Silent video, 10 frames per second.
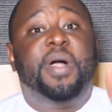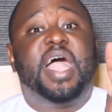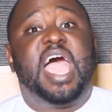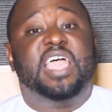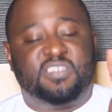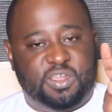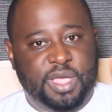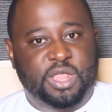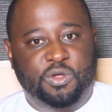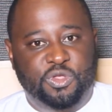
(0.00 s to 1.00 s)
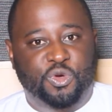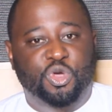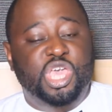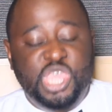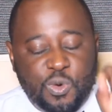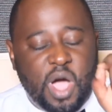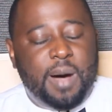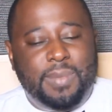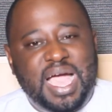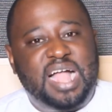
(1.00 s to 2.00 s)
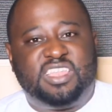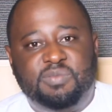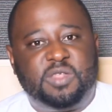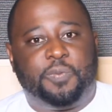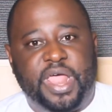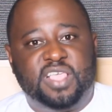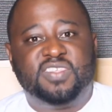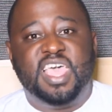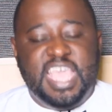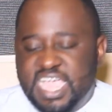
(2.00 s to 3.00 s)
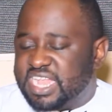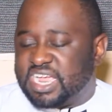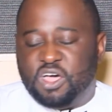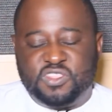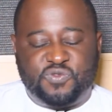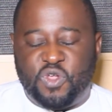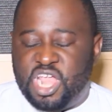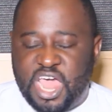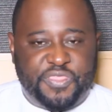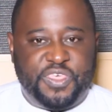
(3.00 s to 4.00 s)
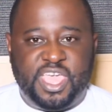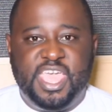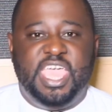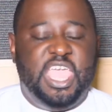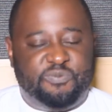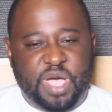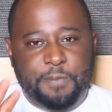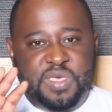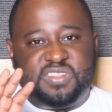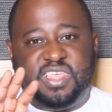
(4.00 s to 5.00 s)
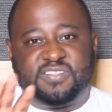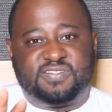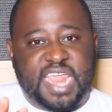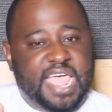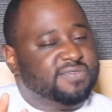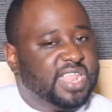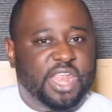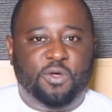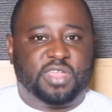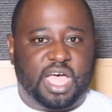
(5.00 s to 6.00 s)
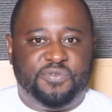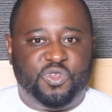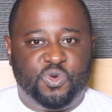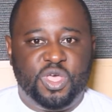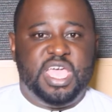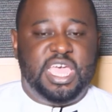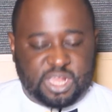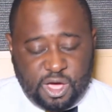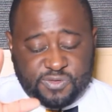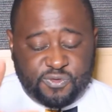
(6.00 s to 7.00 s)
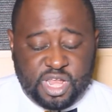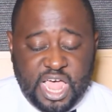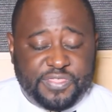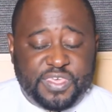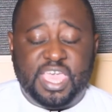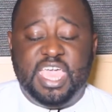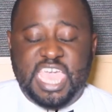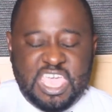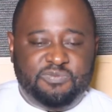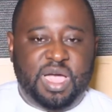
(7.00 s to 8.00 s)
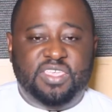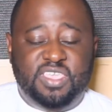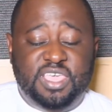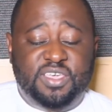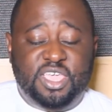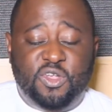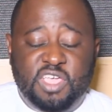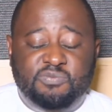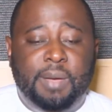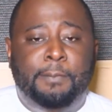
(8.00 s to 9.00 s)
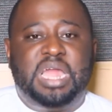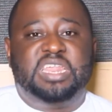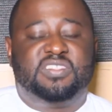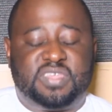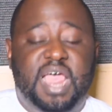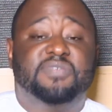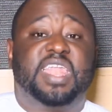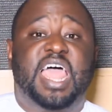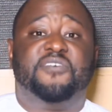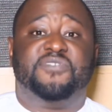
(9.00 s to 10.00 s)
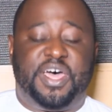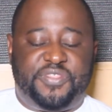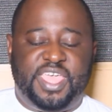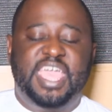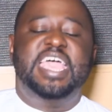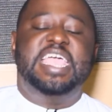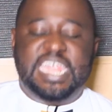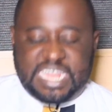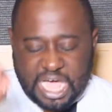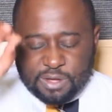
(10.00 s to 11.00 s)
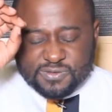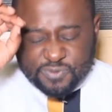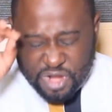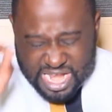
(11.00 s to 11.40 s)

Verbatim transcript: my eyes remain on you. You are my ultimate prize. It counts for nothing if my business thrives and I don't have you. It counts for nothing if my you know if my marriage thrives and I have nothing. It counts for